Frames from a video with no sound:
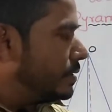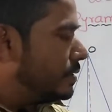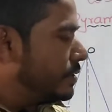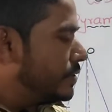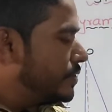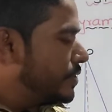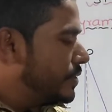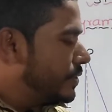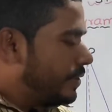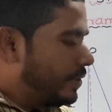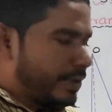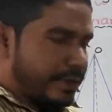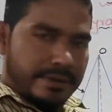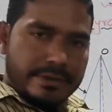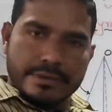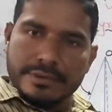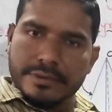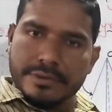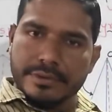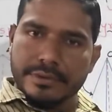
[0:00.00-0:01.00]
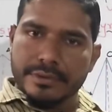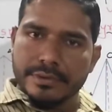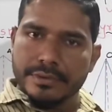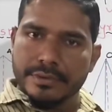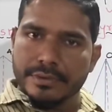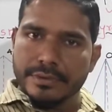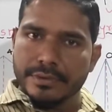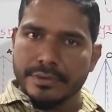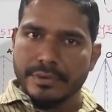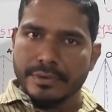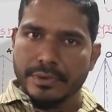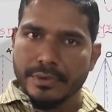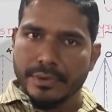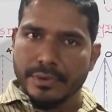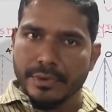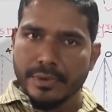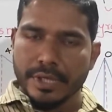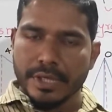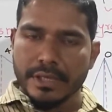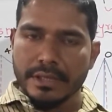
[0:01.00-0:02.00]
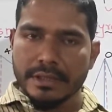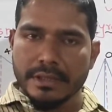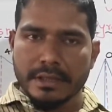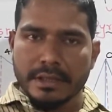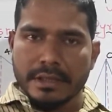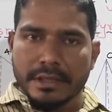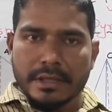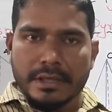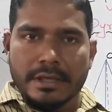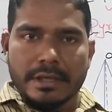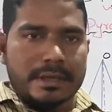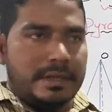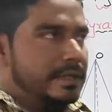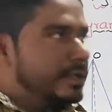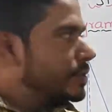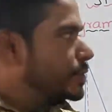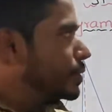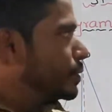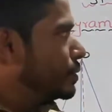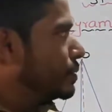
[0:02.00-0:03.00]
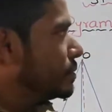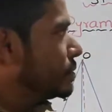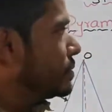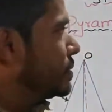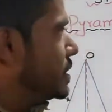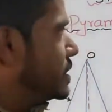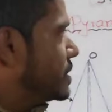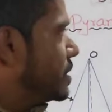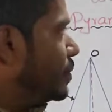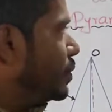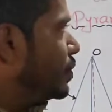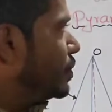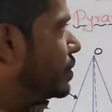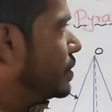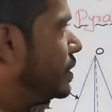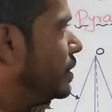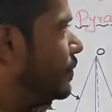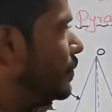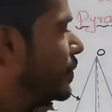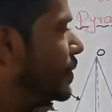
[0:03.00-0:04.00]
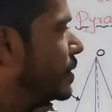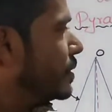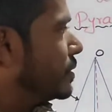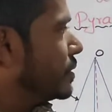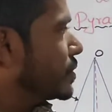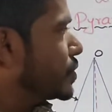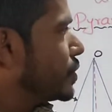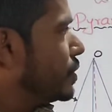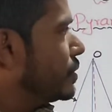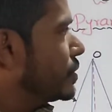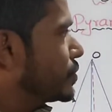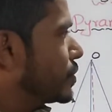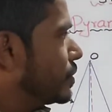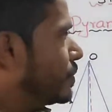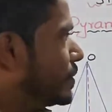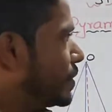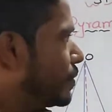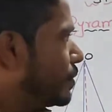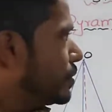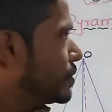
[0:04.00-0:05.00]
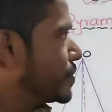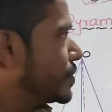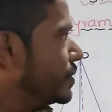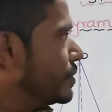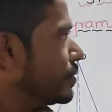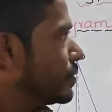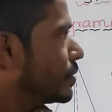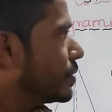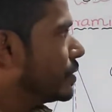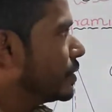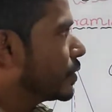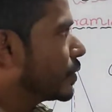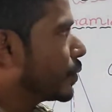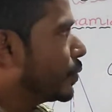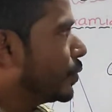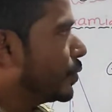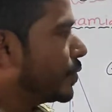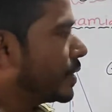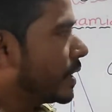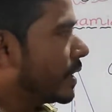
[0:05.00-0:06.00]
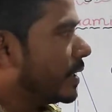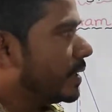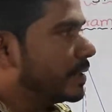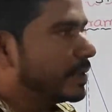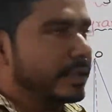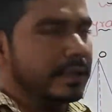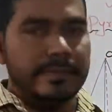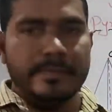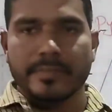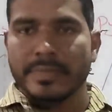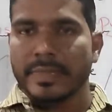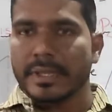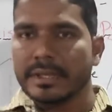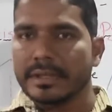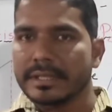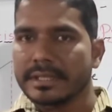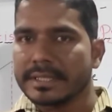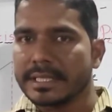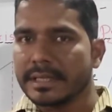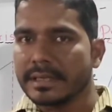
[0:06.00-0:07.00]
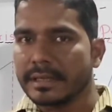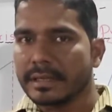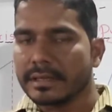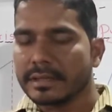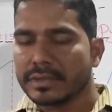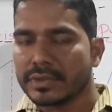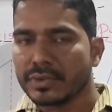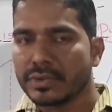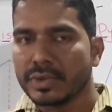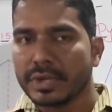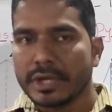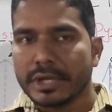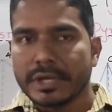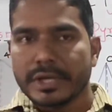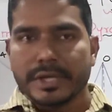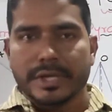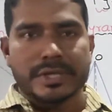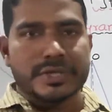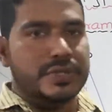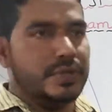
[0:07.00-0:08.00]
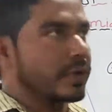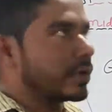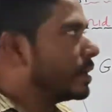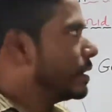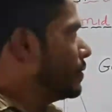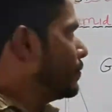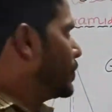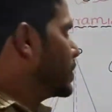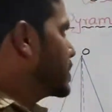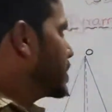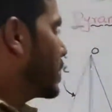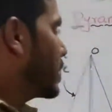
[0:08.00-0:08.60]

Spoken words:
generator. Okay, so this is about the solids of revolution, cone and the cylinder. So shortly once